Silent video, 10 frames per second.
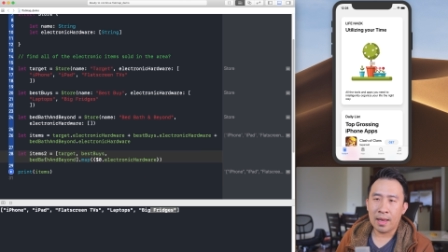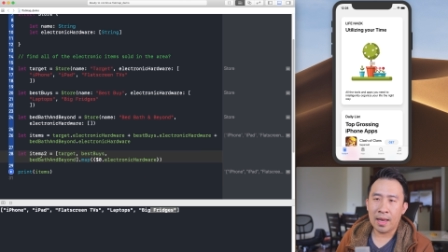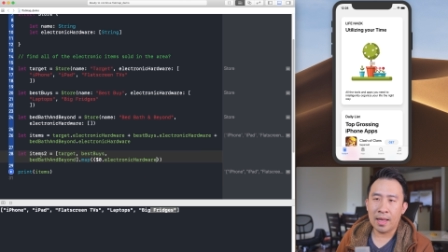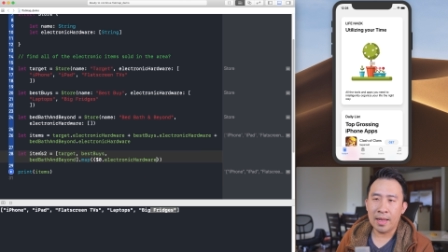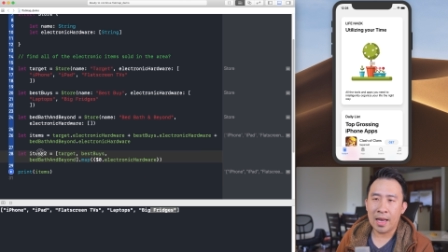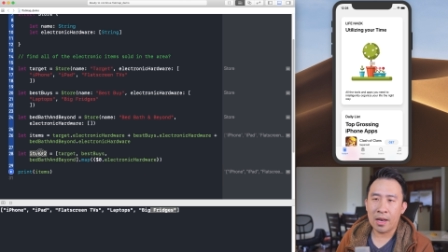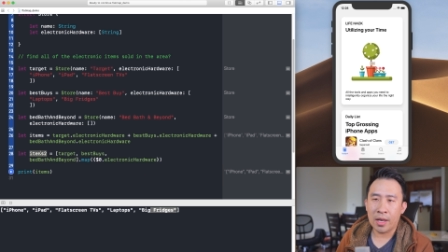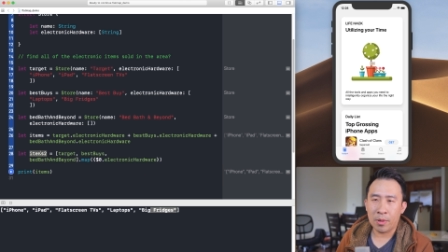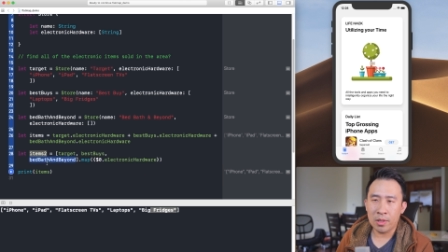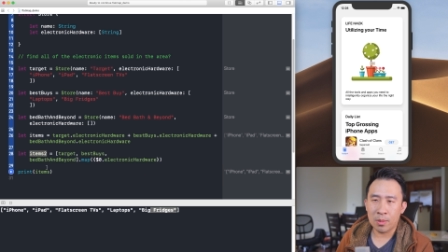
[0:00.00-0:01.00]
And now
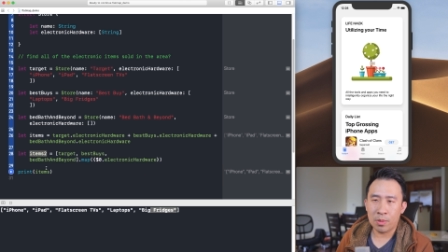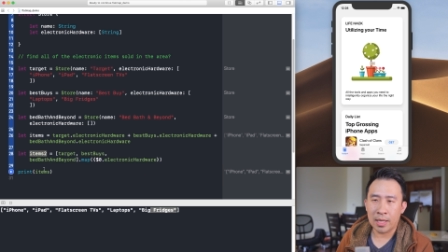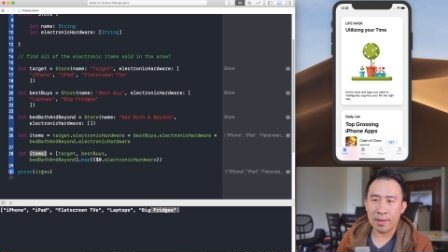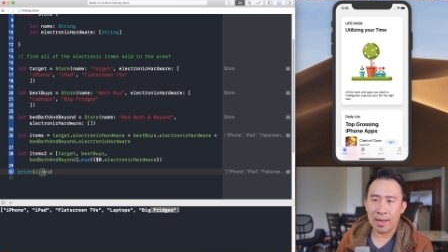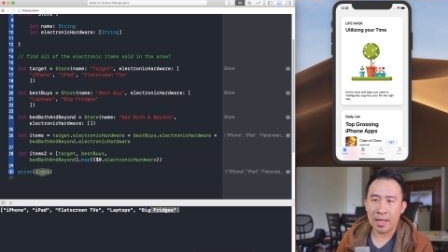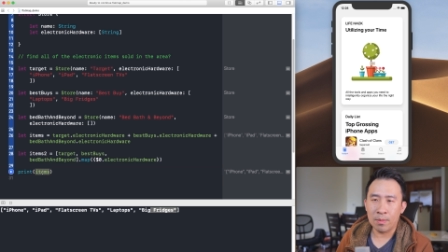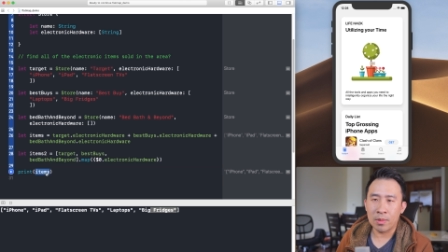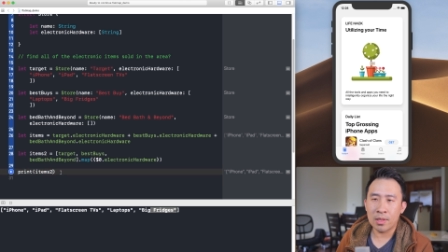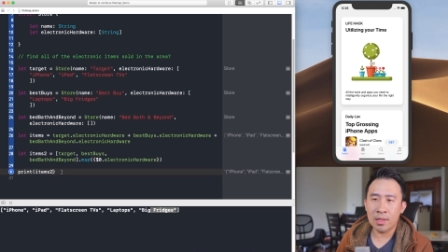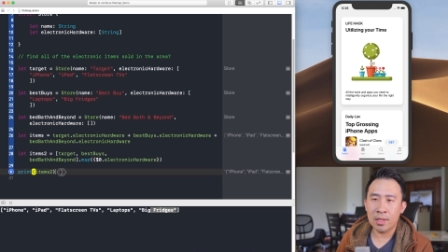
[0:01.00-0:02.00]
I'm going to print out
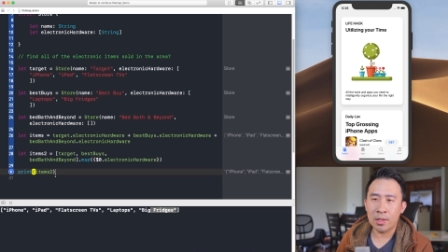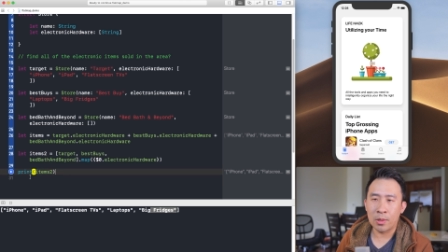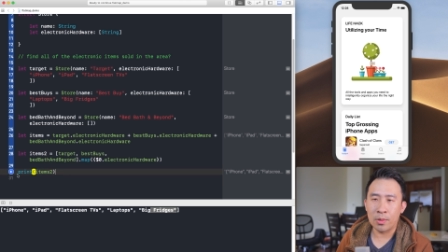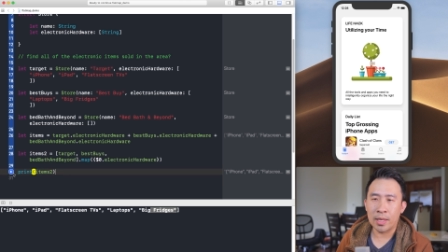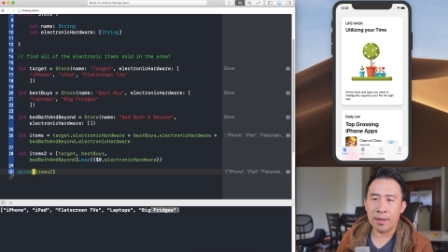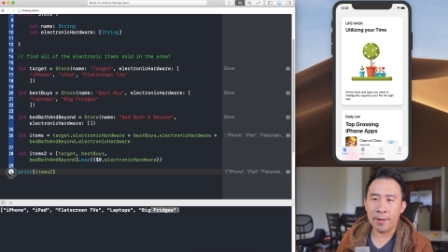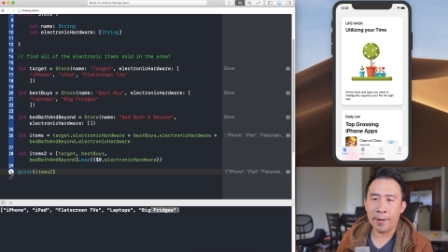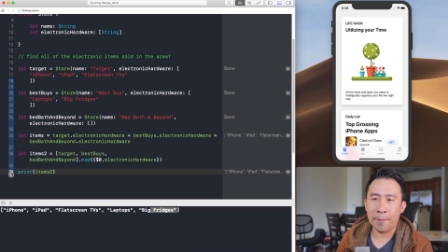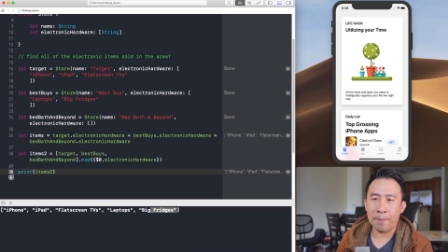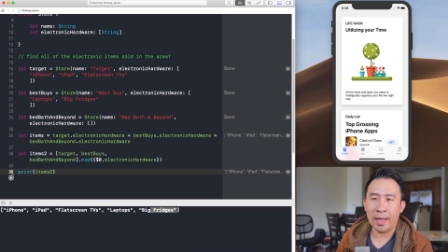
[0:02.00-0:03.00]
items two down
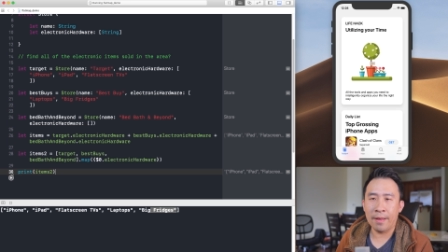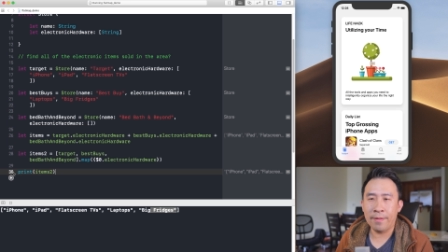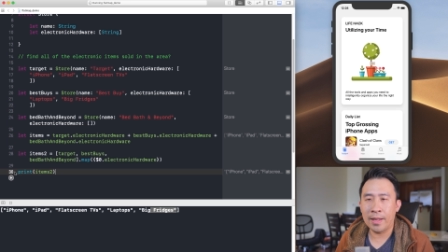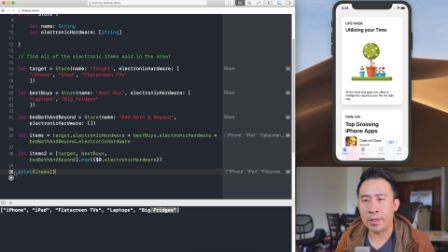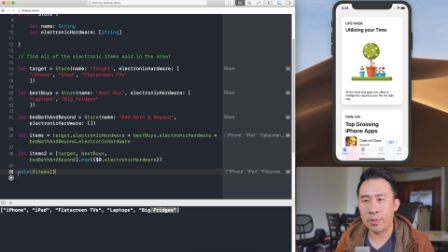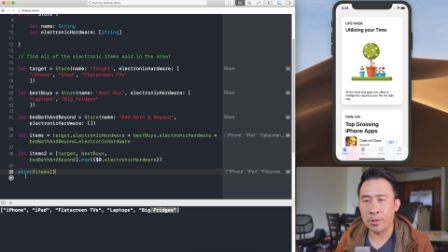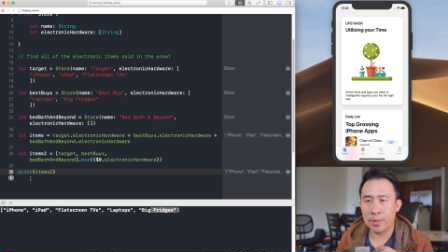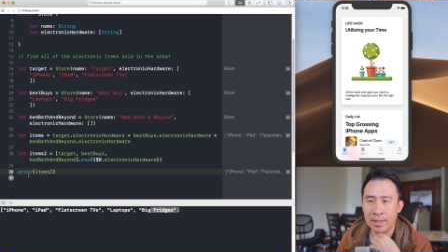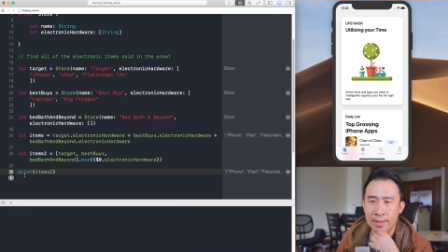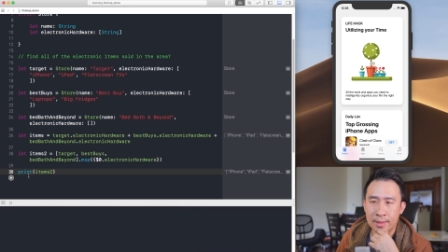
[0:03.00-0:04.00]
here. And finally, we'll
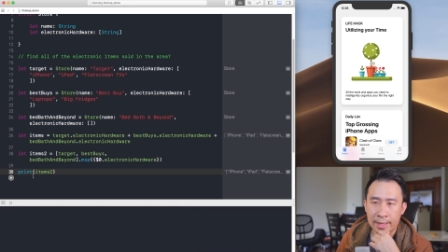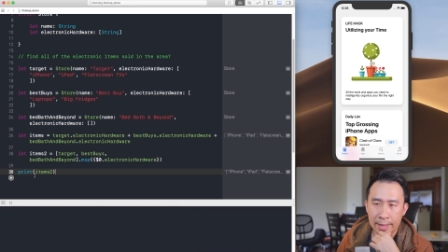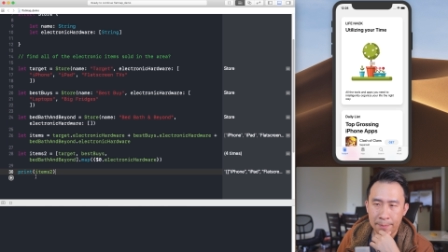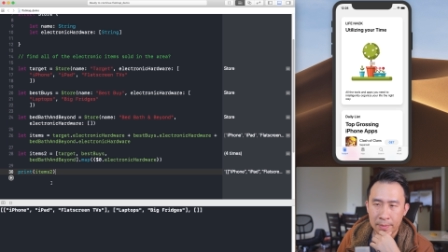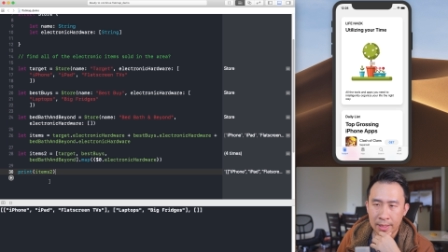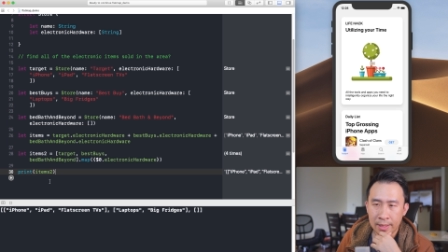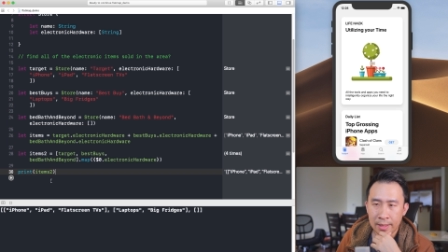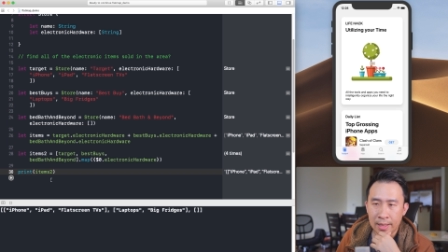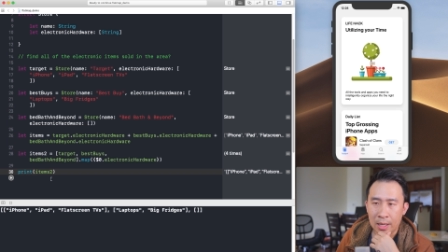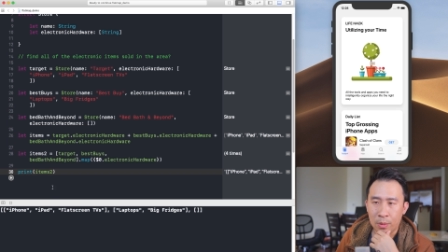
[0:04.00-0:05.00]
run this guy
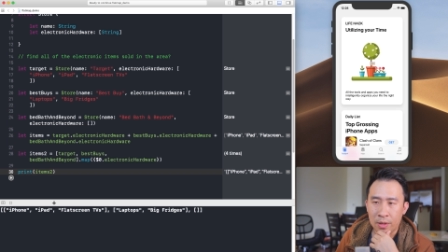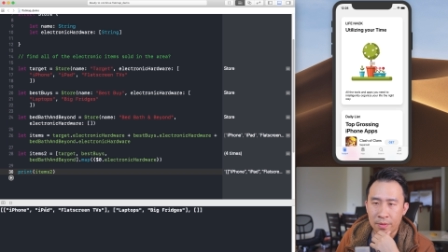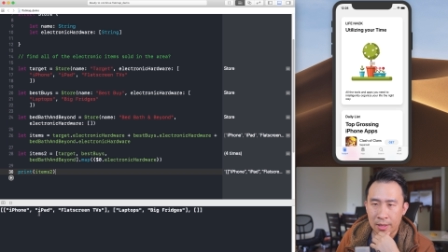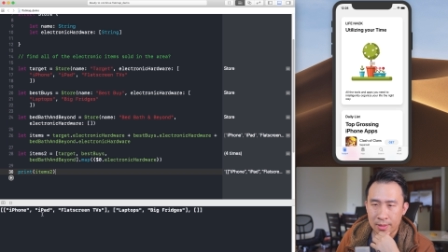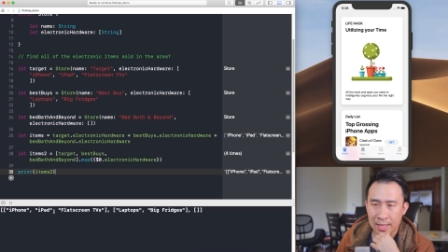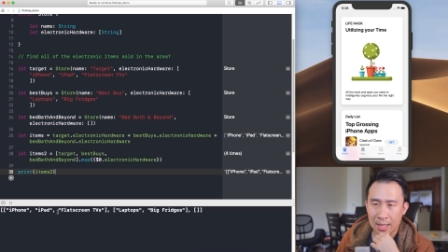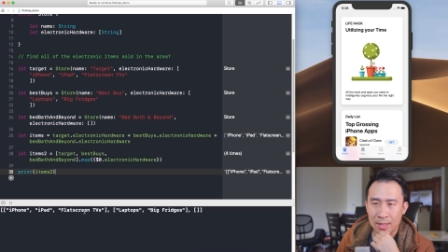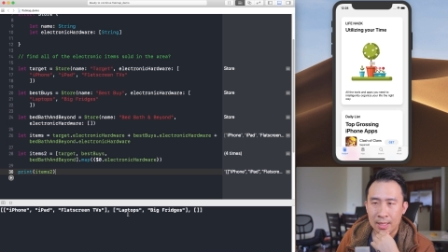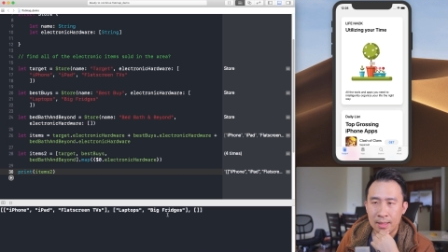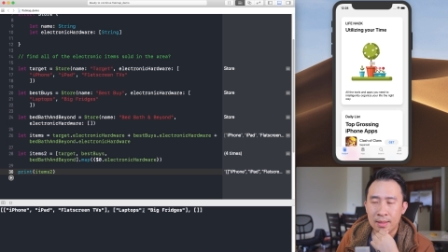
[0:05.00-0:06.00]
uh, one final
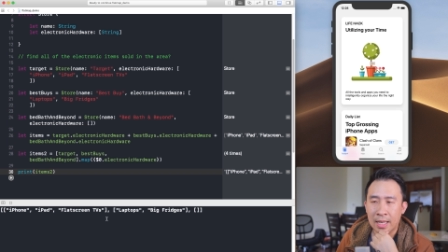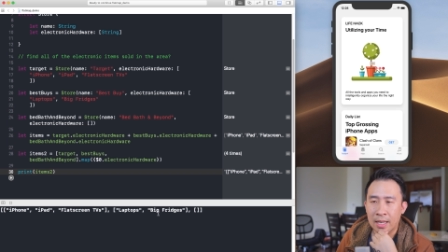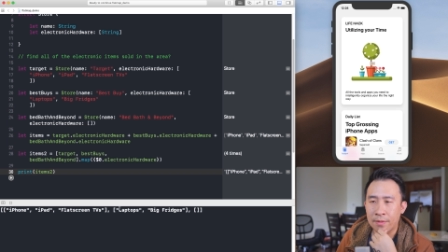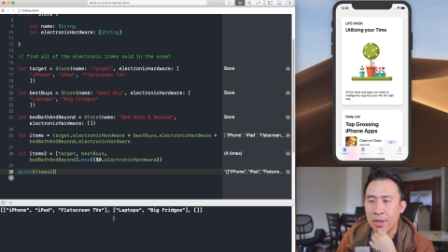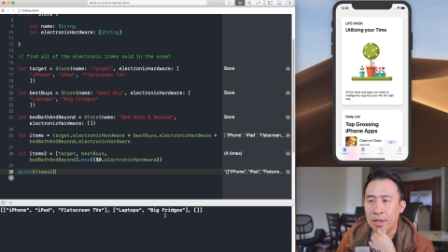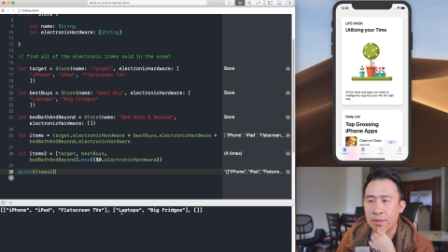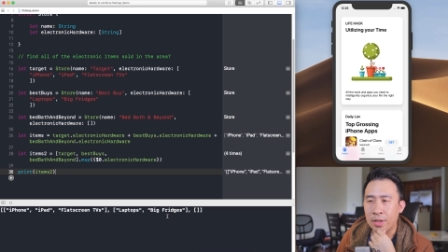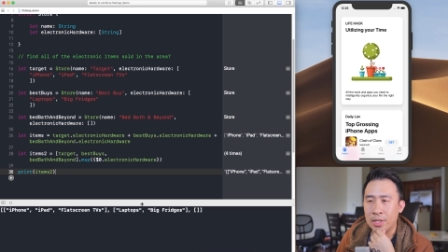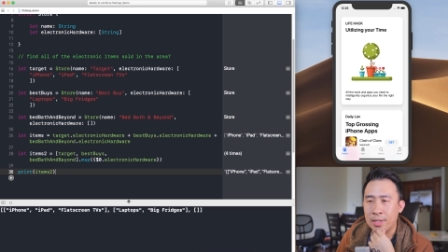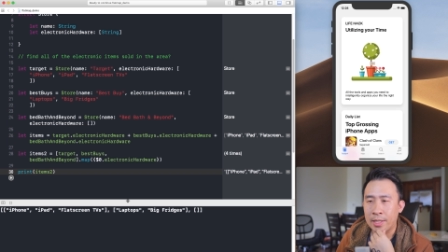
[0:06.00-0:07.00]
time inside of our
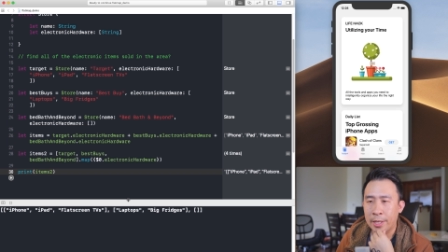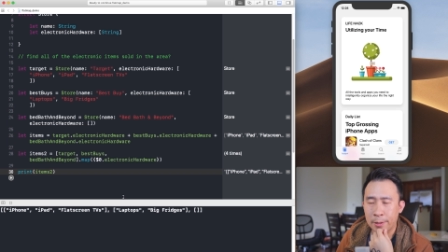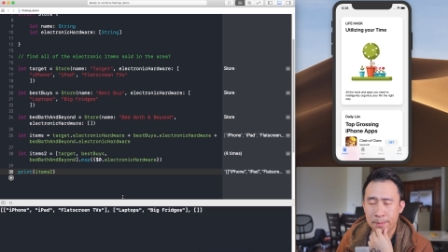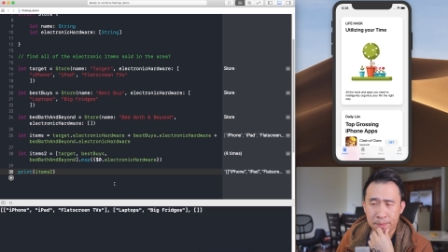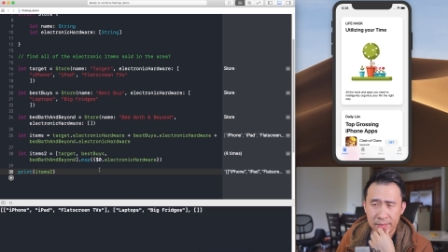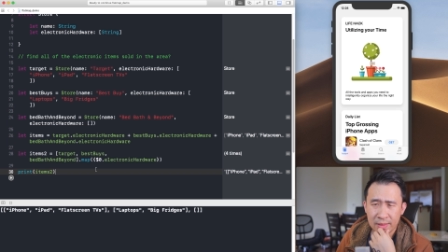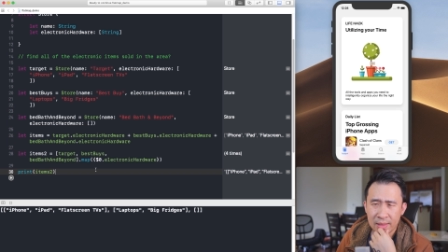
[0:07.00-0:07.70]
function here.